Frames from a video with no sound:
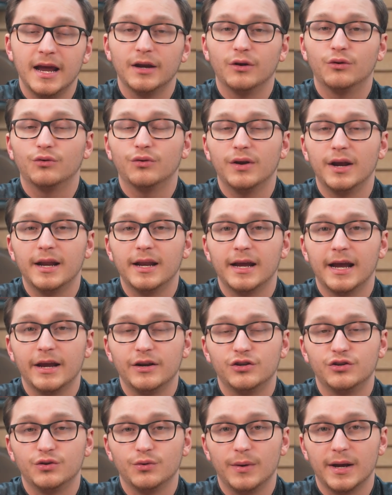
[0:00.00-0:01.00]
and creating
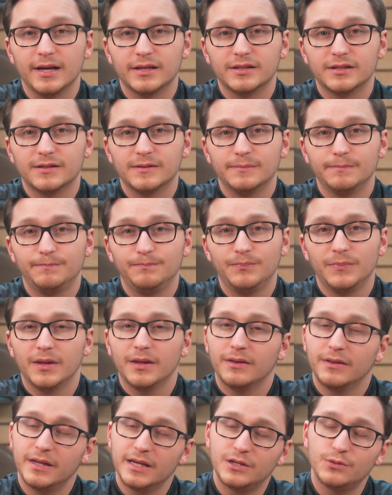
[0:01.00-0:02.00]
H2S.
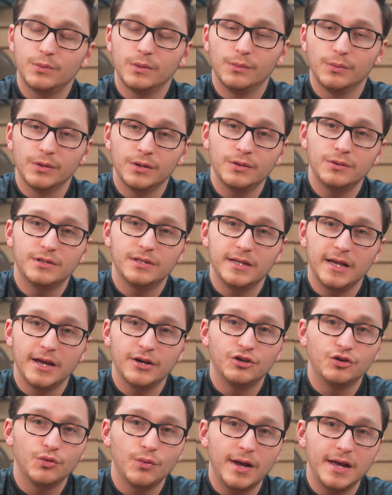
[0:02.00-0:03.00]
This would reduce
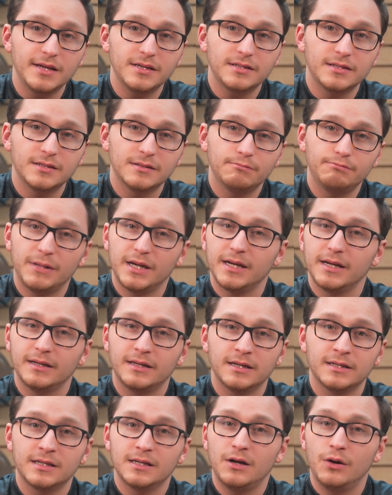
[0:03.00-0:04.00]
the H2S, but it
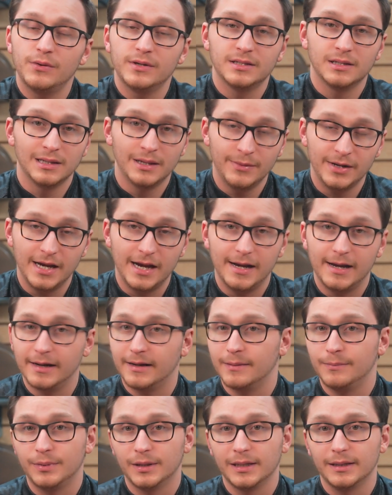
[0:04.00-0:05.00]
doesn't always eliminate
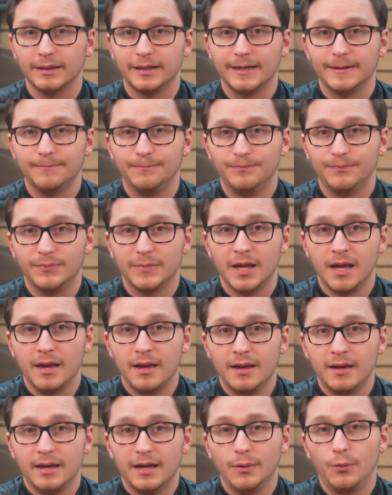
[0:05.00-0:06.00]
it completely.
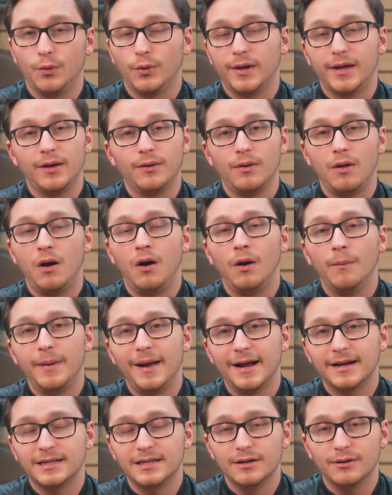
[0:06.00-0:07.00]
It will kill all
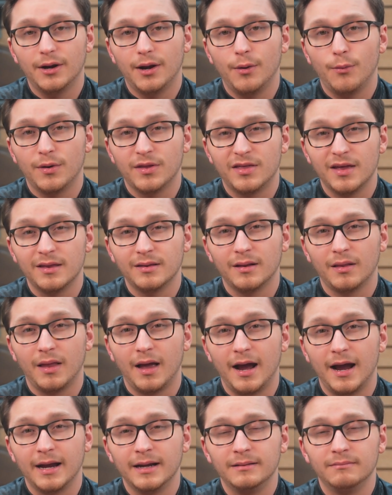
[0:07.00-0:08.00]
bacteria within the
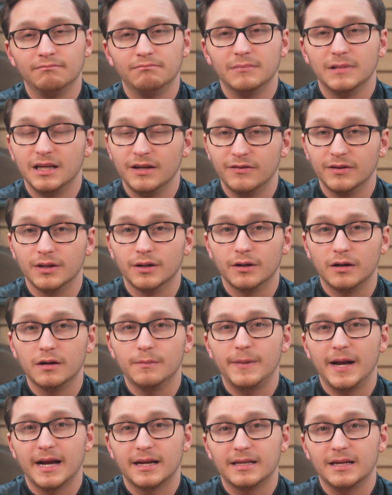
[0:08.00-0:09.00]
line, even the
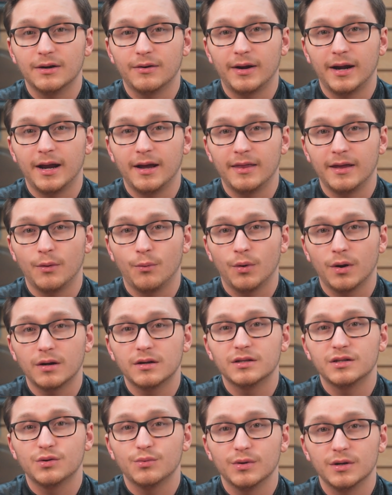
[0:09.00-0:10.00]
good bacteria that
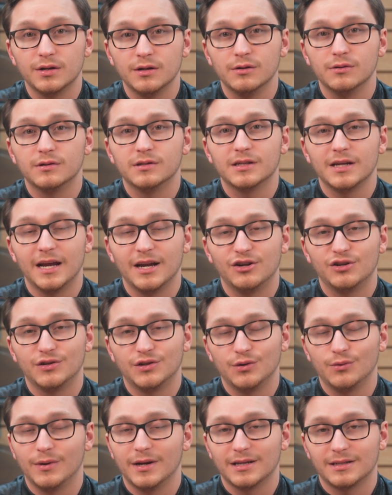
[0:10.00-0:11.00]
works to reduce
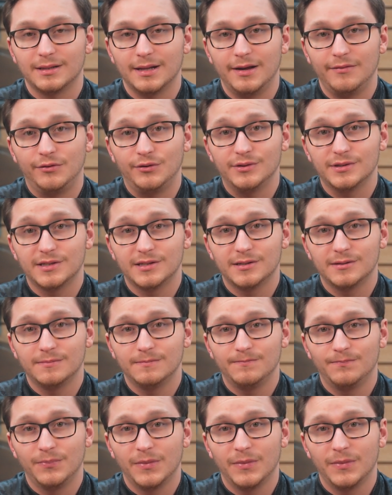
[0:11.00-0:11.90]
H2S levels.